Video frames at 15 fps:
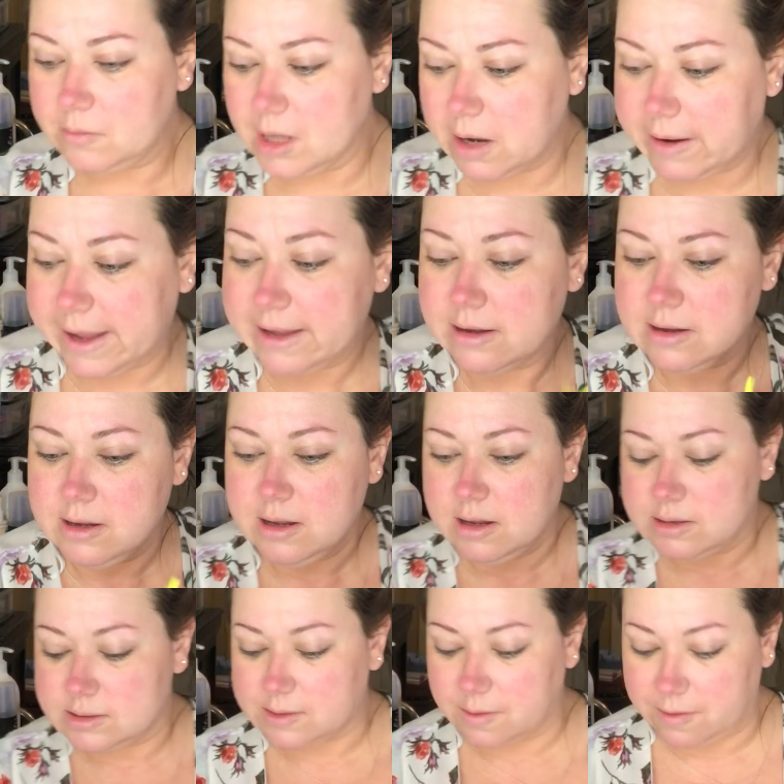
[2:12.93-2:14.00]
Okay,
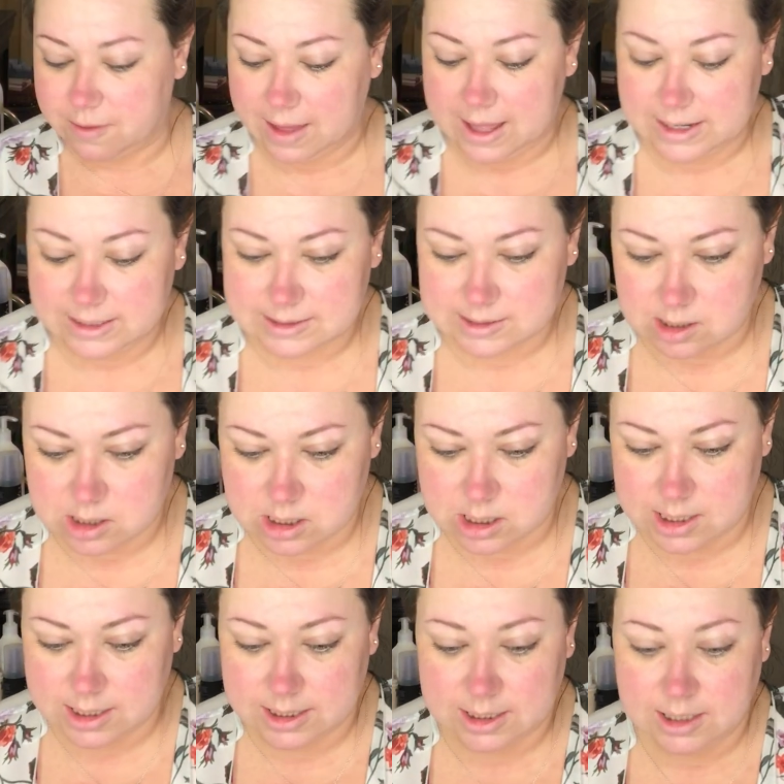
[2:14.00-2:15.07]
so that is
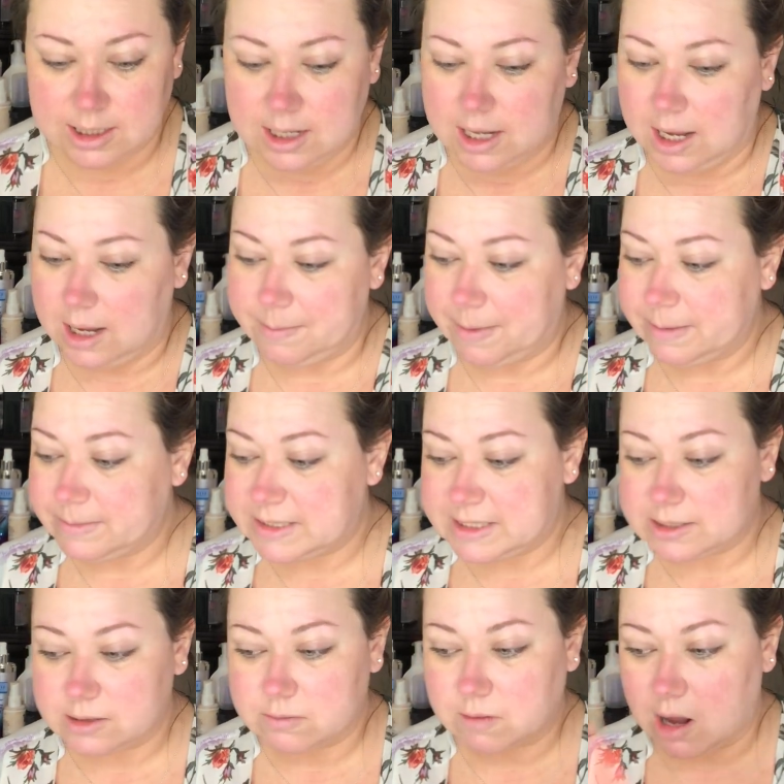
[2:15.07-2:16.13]
on. I'm
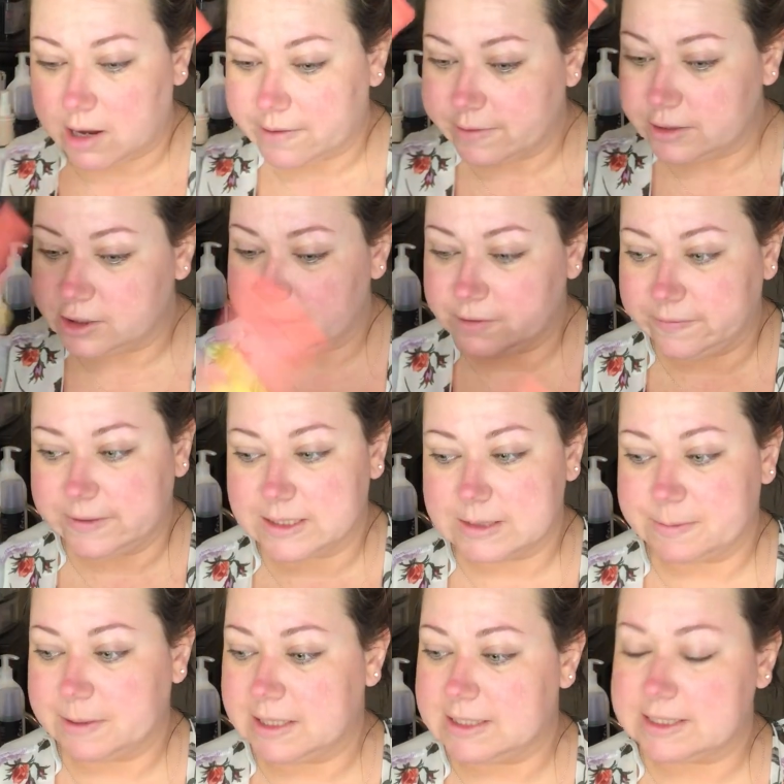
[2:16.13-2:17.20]
still rocking the Juvia's
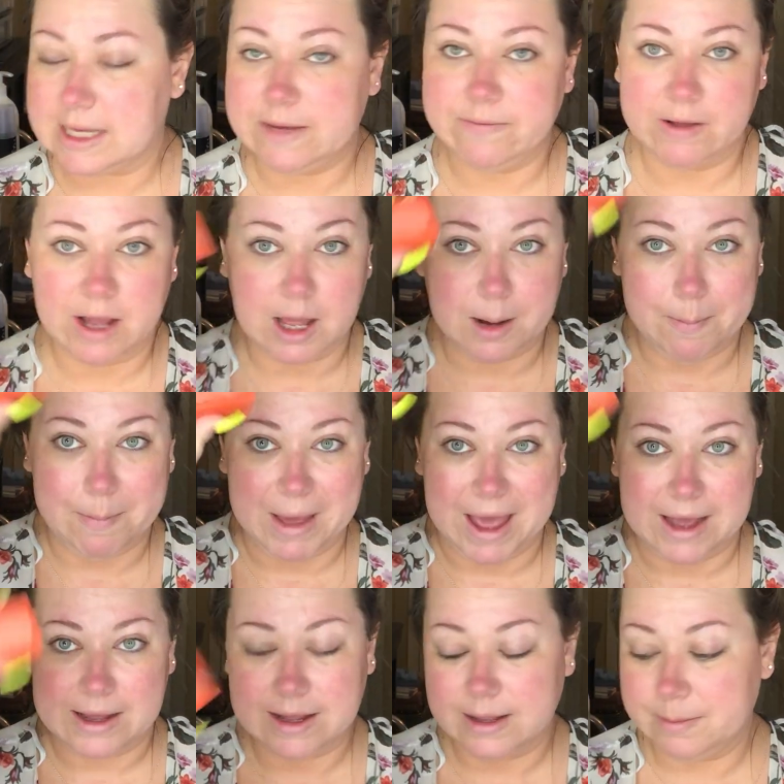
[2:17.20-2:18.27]
Place. I even got a
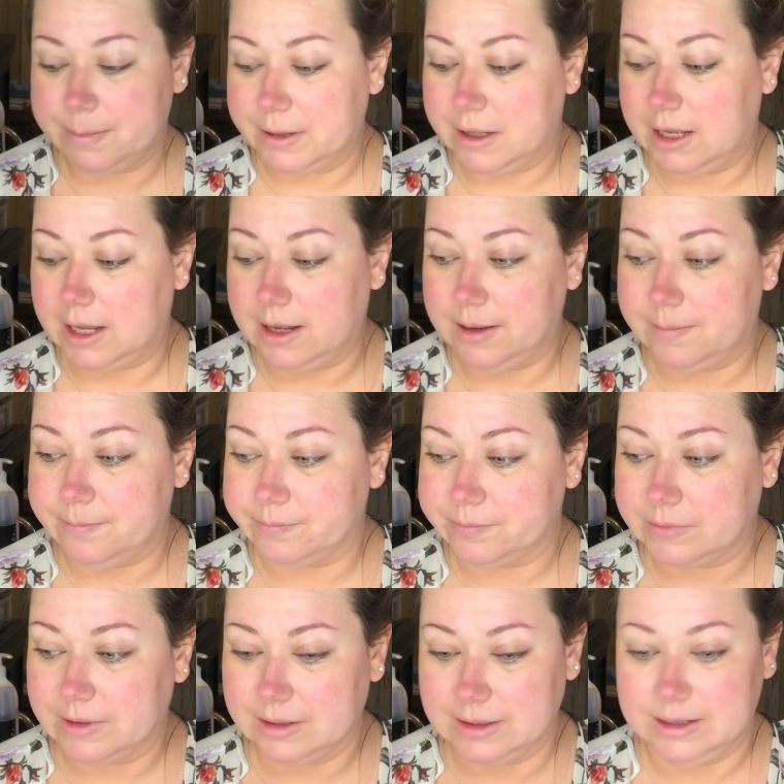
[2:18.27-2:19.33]
backup, and
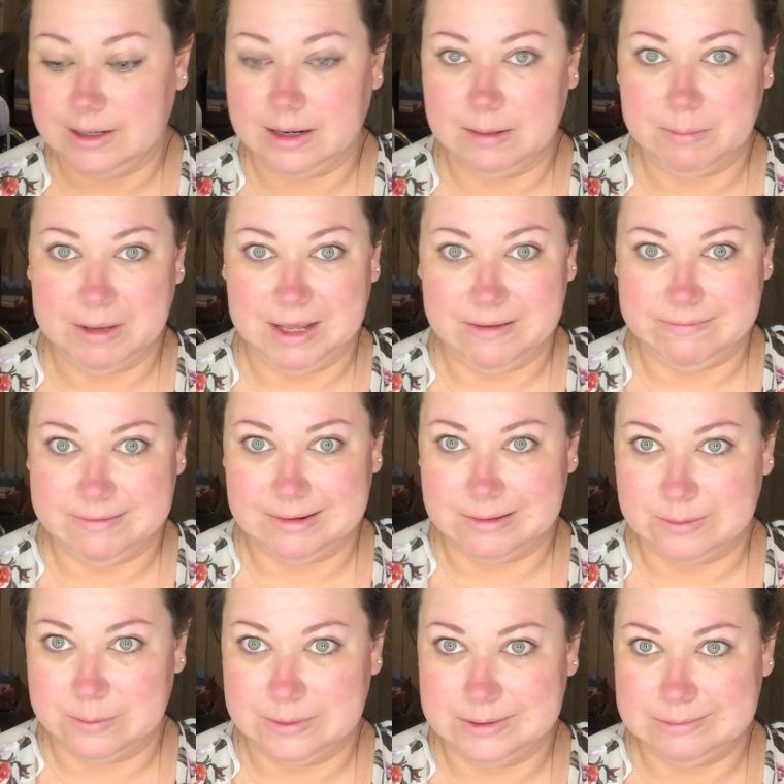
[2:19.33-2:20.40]
I may have
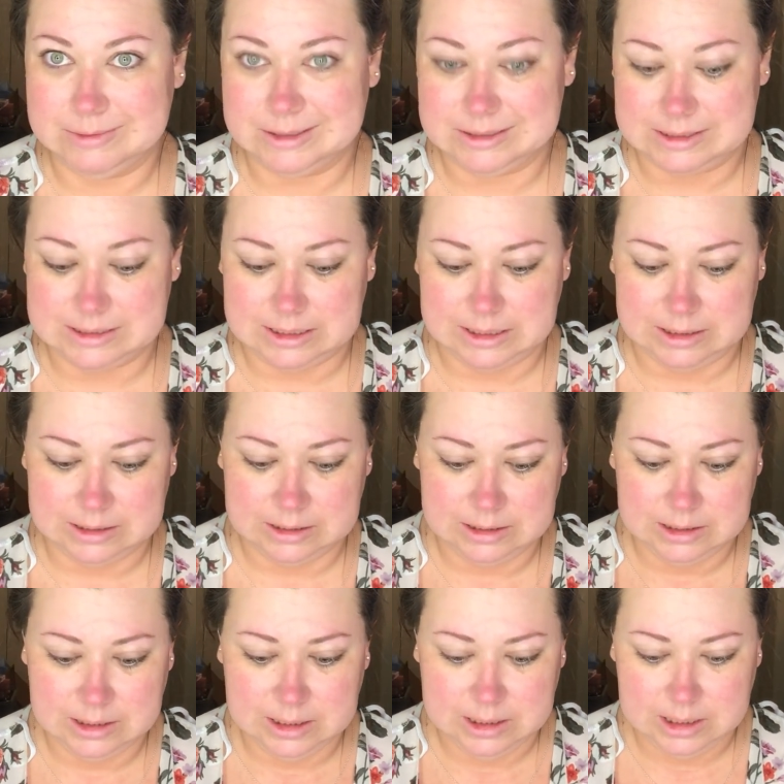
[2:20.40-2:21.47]
another one that's sitting
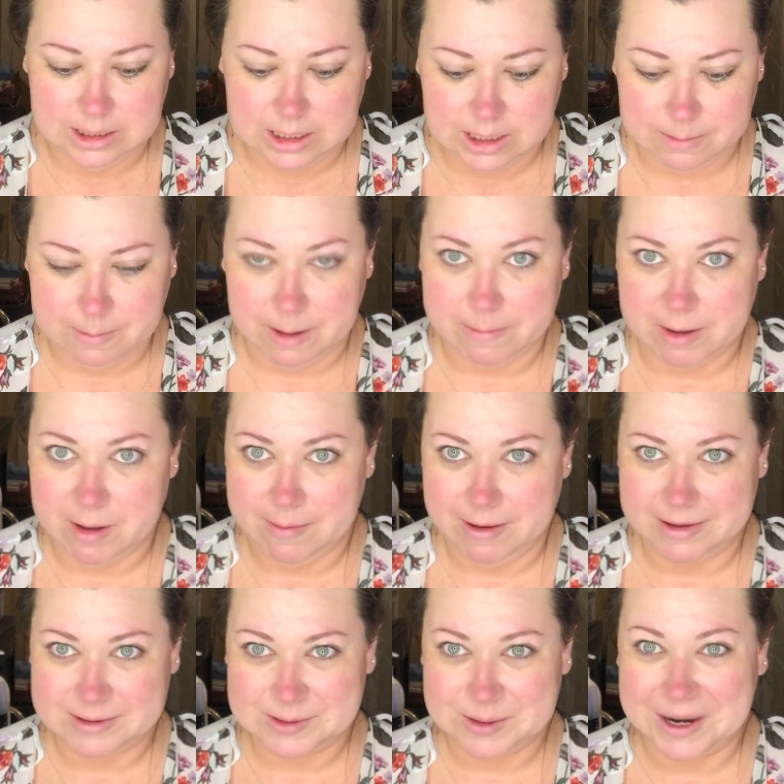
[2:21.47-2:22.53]
in my
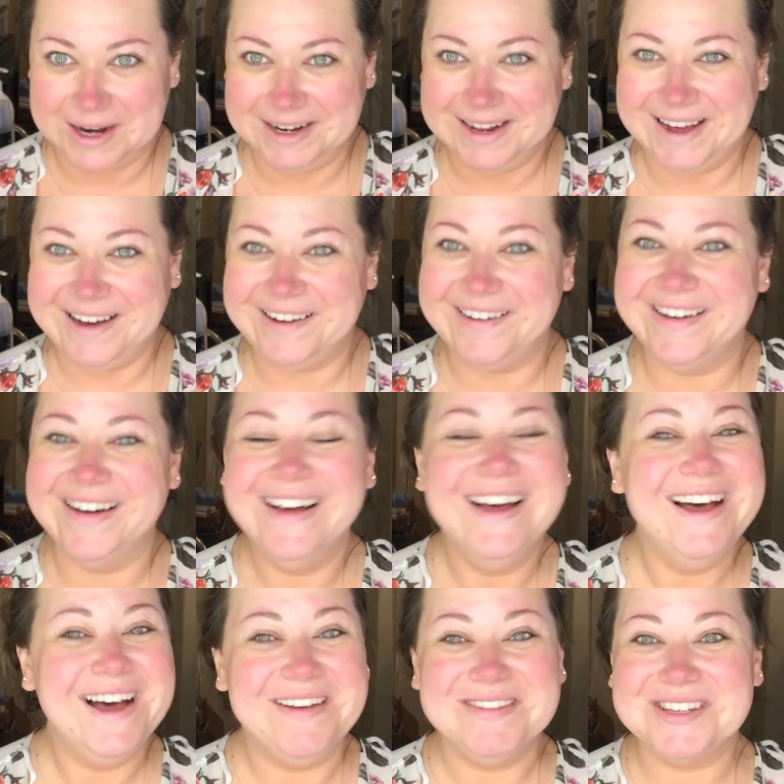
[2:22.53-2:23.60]
mailbox right now.
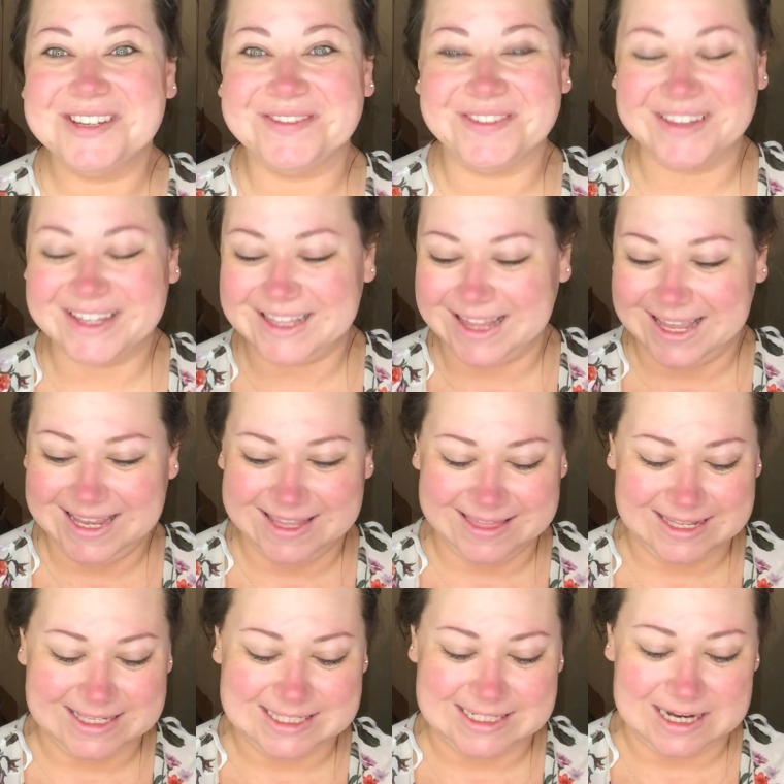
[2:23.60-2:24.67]
I'm just really liking
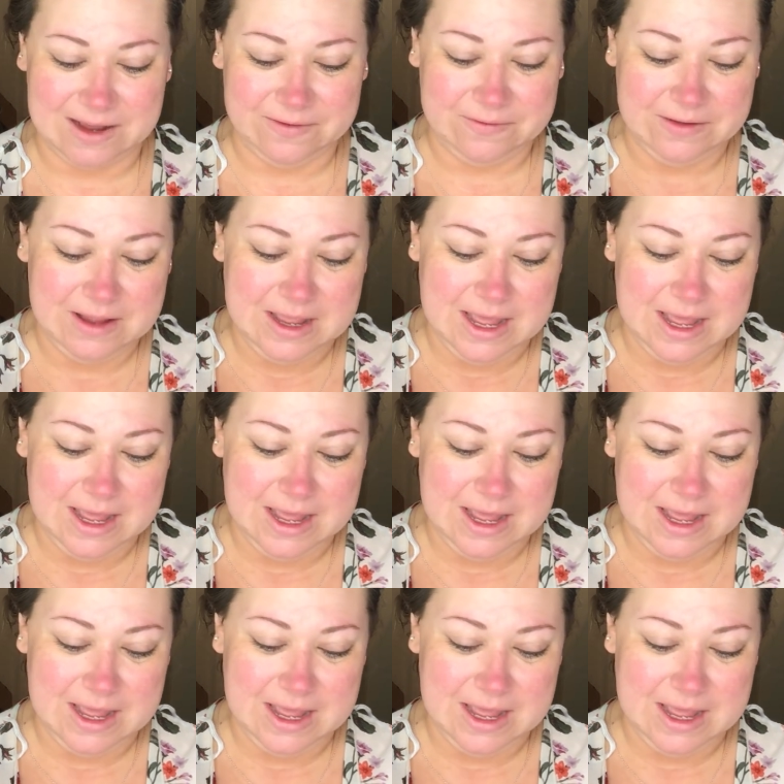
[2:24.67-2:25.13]
this stuff.